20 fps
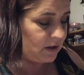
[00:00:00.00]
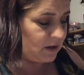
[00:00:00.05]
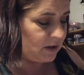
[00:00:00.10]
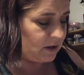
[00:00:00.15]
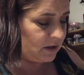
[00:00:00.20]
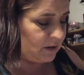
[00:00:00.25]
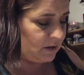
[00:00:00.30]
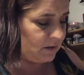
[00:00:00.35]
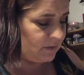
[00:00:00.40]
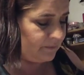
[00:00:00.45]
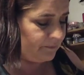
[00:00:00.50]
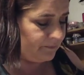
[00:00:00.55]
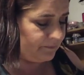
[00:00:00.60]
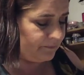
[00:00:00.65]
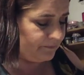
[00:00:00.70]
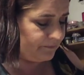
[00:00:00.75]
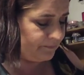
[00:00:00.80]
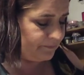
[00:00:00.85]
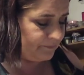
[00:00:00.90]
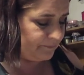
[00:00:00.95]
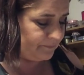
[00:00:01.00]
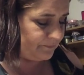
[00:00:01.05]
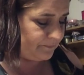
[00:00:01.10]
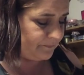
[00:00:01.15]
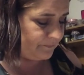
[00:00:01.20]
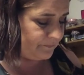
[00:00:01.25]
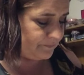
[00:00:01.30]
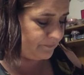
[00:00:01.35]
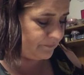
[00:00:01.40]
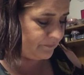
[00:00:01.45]
Um,
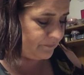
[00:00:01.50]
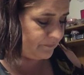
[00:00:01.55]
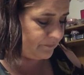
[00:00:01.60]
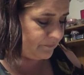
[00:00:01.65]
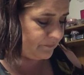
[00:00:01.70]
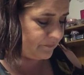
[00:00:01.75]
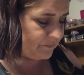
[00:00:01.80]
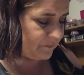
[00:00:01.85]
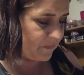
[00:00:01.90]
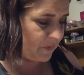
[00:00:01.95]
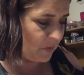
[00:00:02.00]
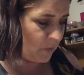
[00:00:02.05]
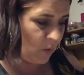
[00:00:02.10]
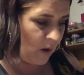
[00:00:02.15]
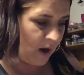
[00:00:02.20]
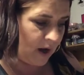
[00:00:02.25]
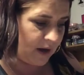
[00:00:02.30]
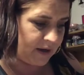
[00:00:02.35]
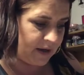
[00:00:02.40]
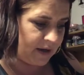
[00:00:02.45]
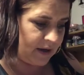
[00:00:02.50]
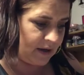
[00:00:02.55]
why